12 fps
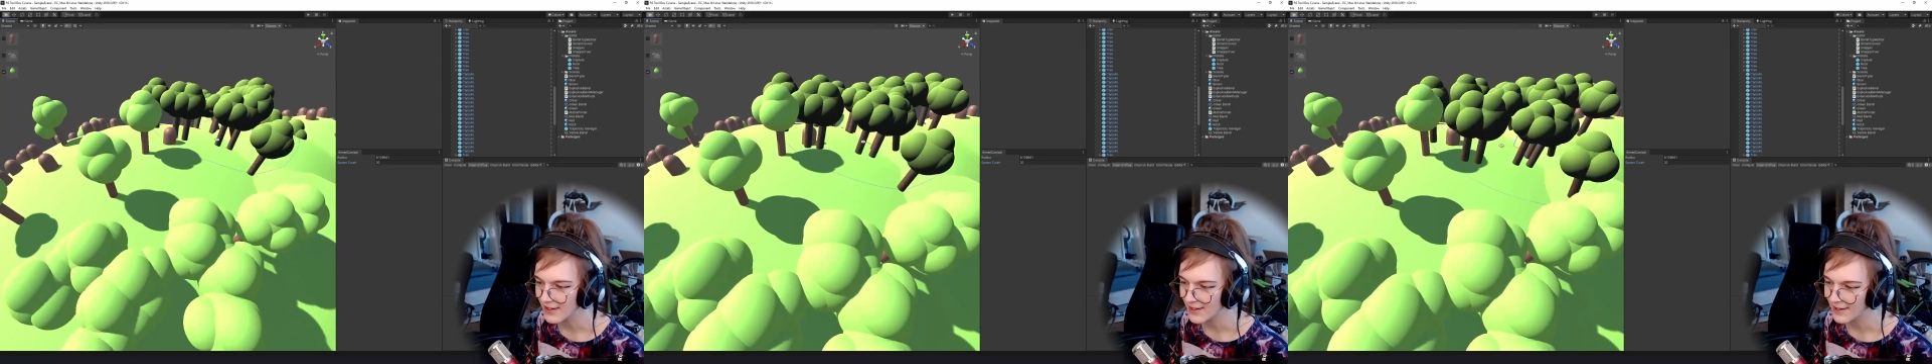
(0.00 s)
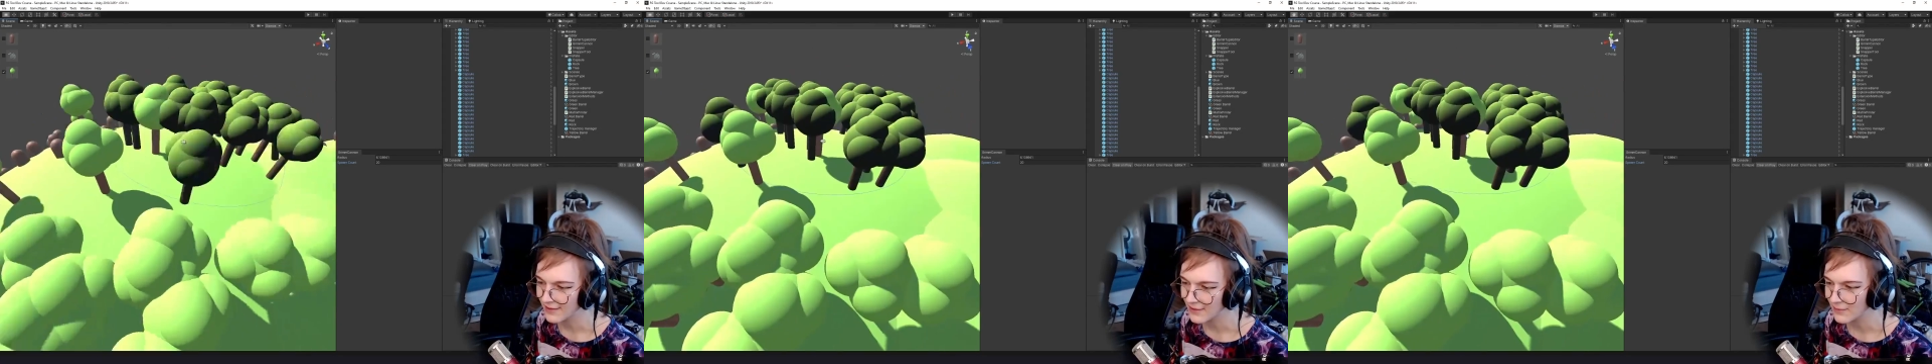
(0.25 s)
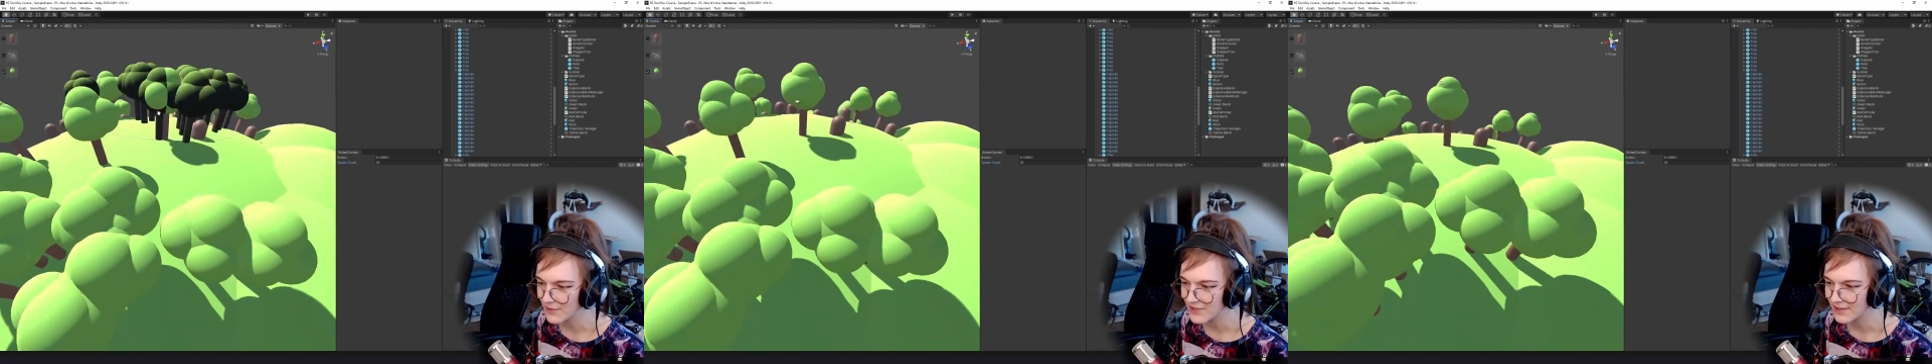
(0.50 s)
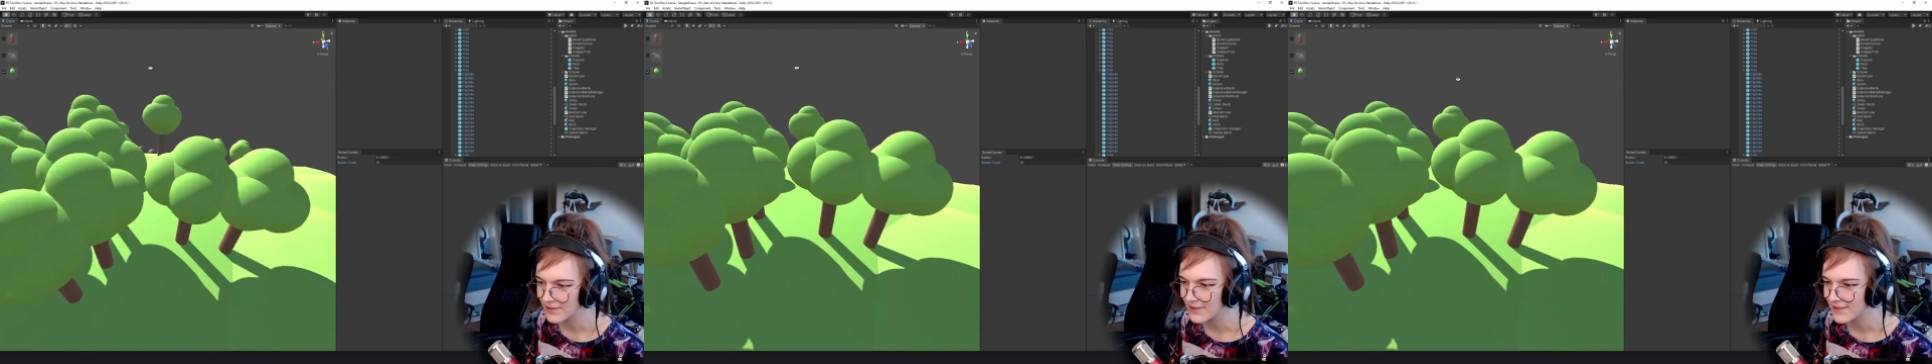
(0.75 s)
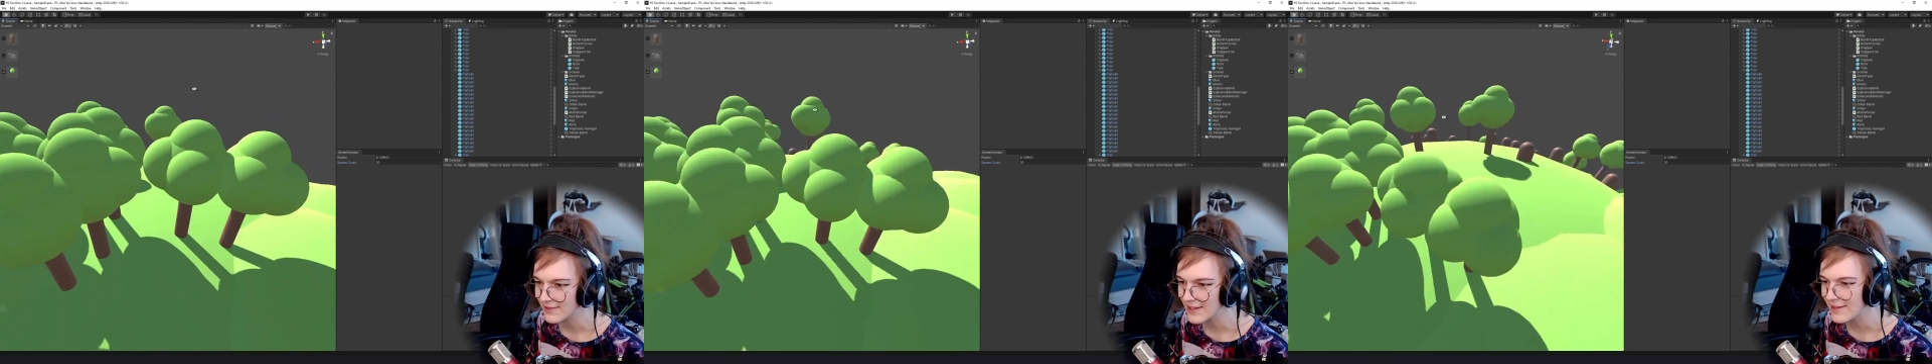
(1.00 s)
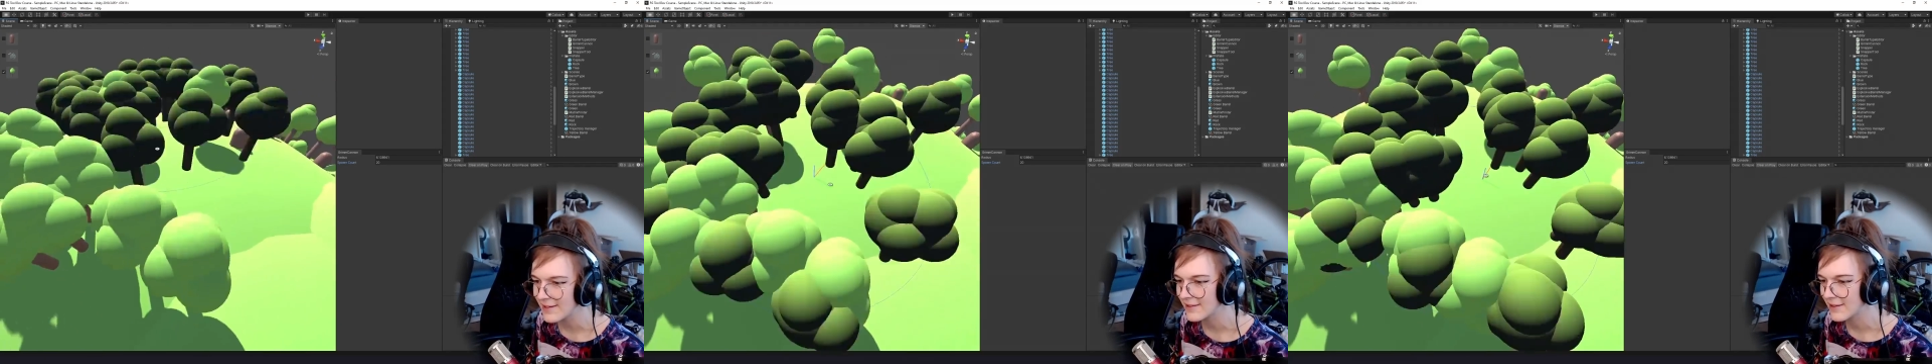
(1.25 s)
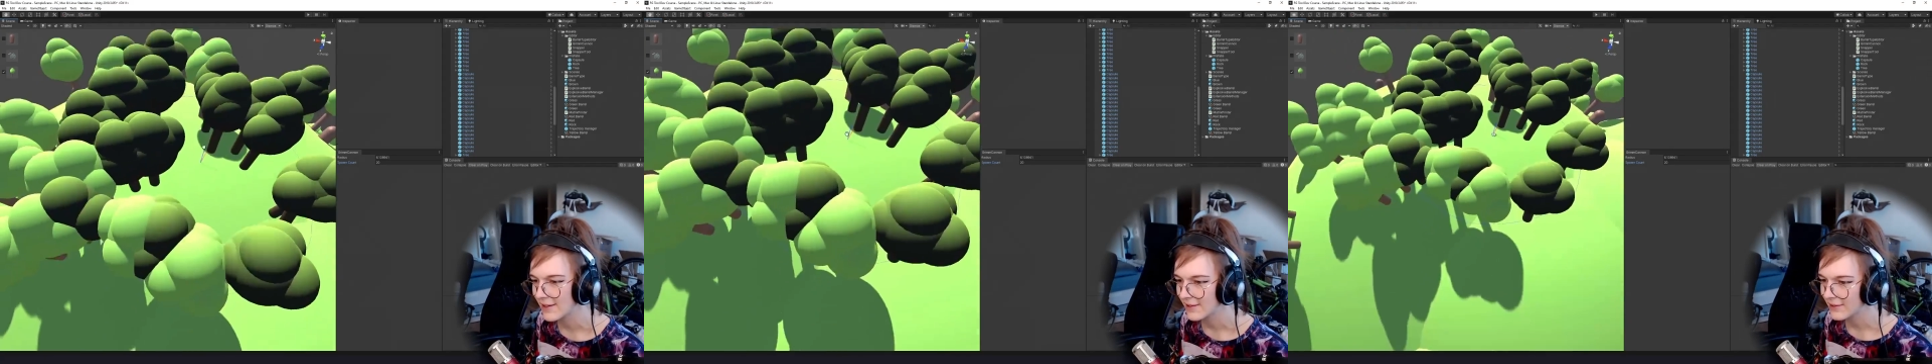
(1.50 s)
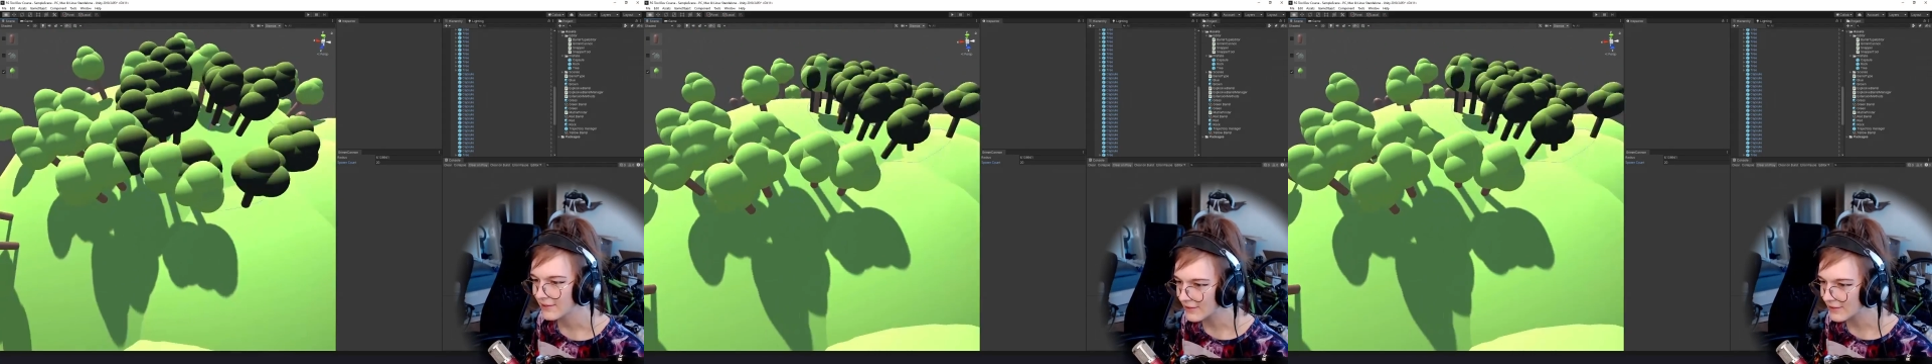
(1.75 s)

and the ones that are in the scene look